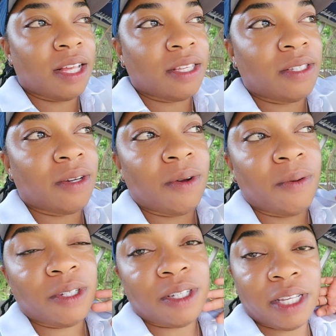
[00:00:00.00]
so
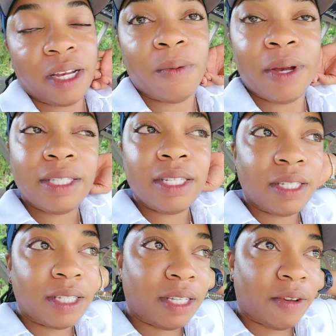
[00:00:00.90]
we're just here waiting
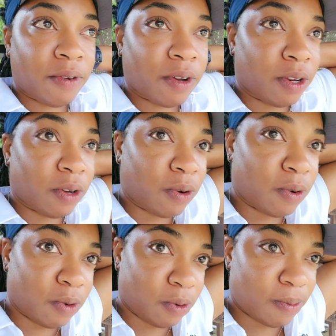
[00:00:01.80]
to see if we're gonna go
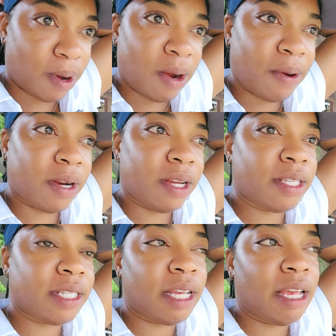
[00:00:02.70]
home or we're gonna
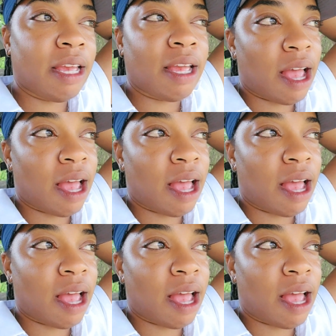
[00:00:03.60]
stay.